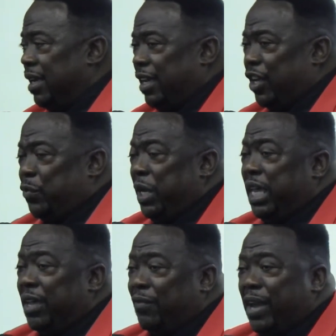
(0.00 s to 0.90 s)
Because
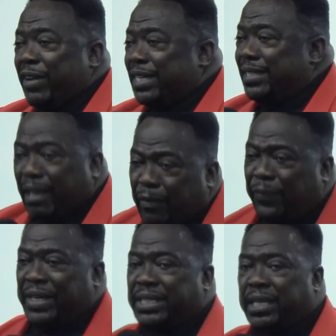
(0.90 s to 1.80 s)
we very
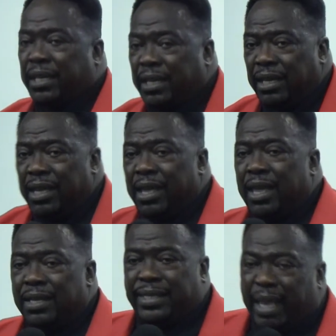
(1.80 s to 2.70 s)
selfish,
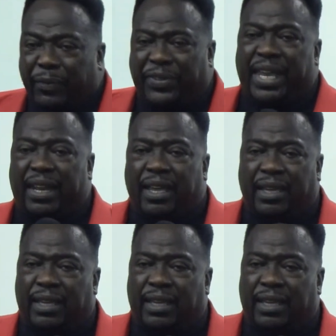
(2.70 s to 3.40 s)
self-centered.